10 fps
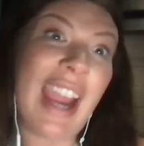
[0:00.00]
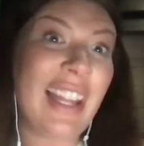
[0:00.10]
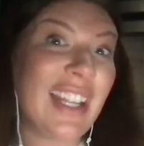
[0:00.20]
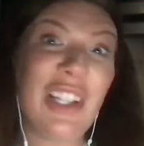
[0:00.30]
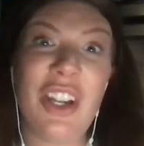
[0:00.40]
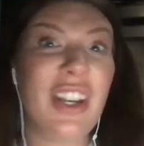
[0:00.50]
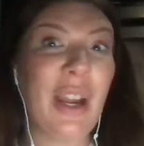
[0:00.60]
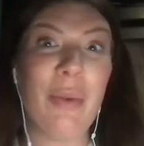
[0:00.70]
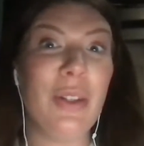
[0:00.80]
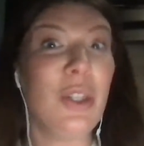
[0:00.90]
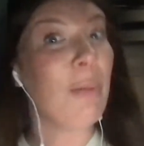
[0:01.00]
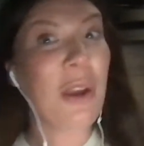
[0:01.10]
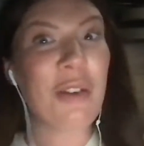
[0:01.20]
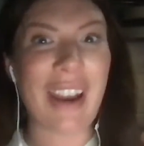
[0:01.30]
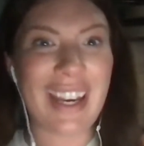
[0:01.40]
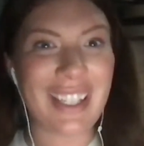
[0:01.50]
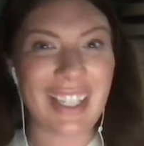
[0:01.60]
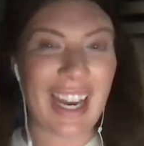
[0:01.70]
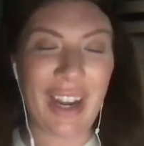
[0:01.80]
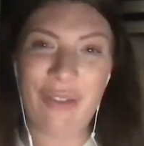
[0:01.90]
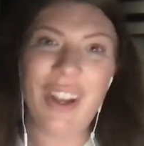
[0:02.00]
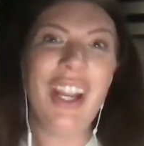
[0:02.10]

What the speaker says: I later learned that was your burn rate, and kind of